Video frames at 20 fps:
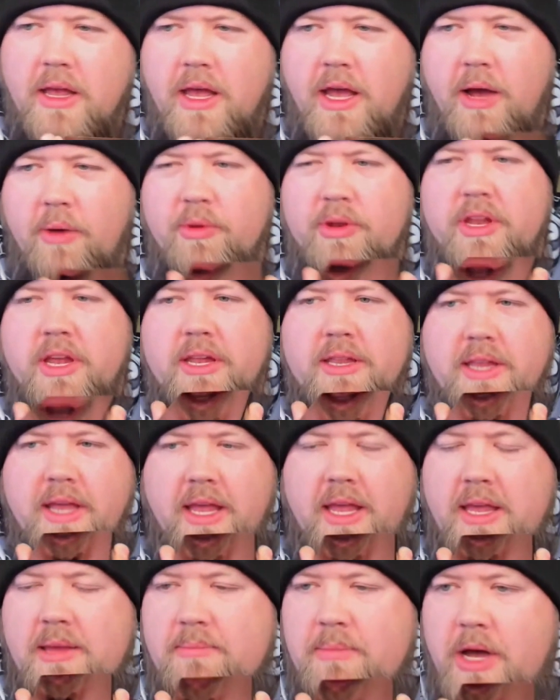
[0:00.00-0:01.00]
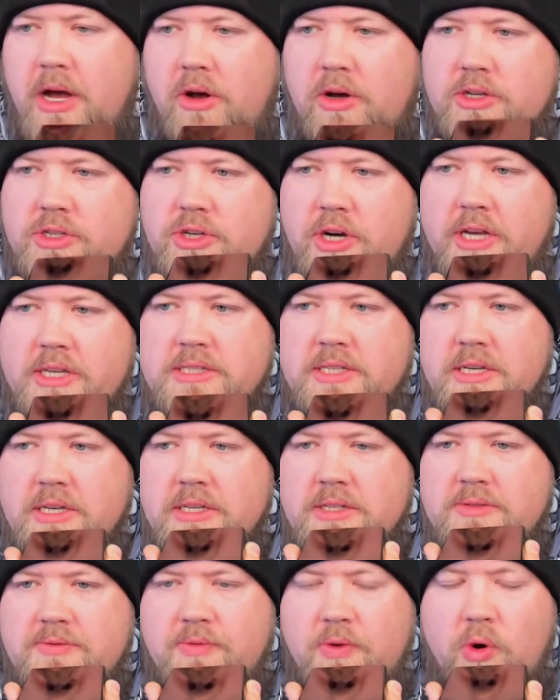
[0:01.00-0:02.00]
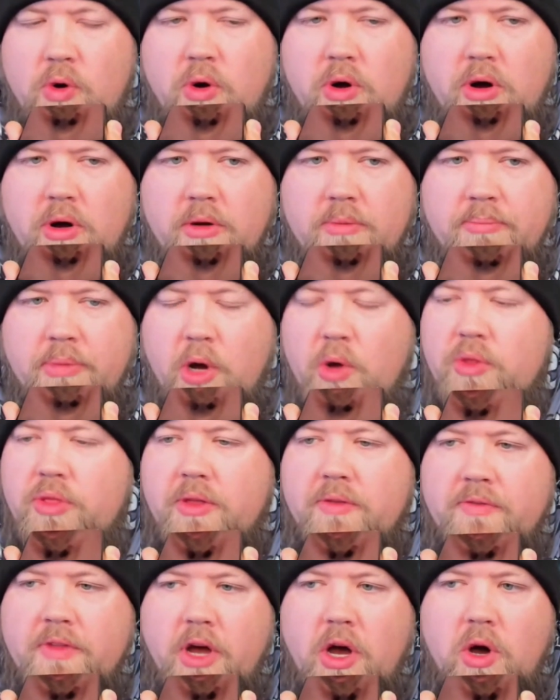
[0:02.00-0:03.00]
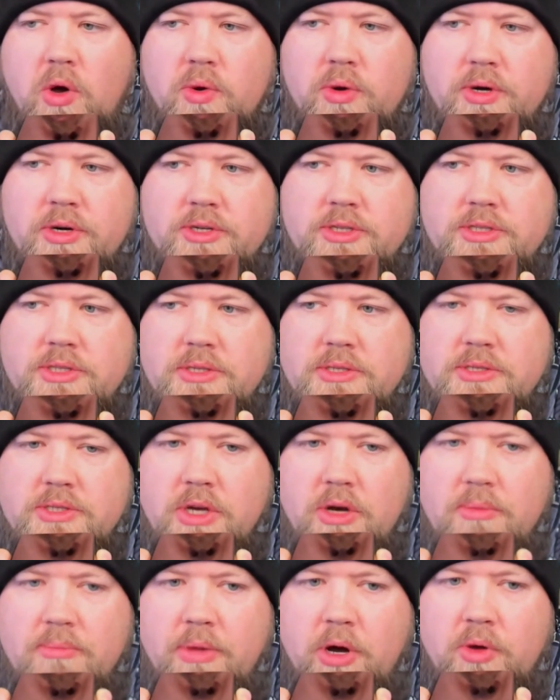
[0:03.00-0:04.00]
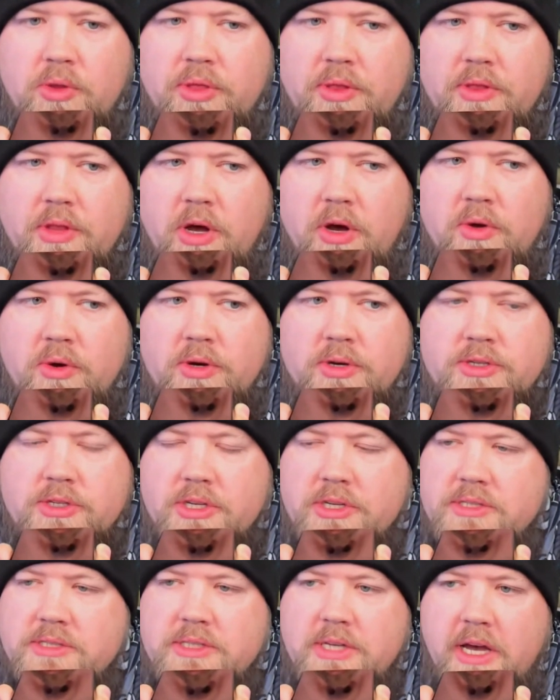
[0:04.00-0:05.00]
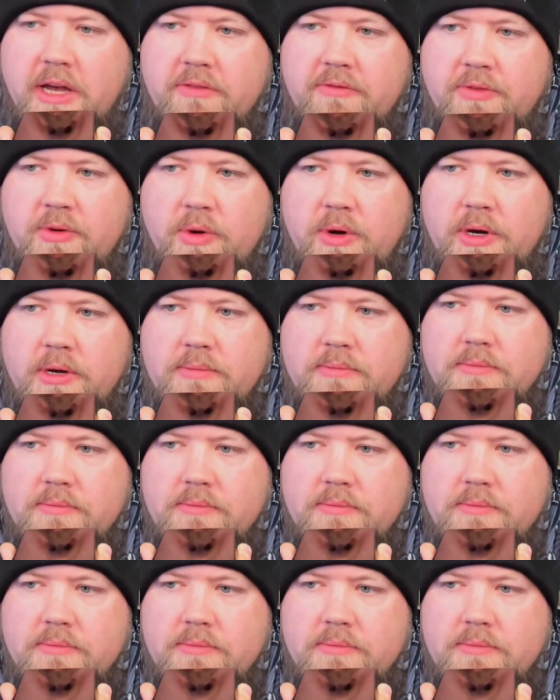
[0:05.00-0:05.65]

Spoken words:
would need the email addresses for both of the owners, so both of the owners could sign for it.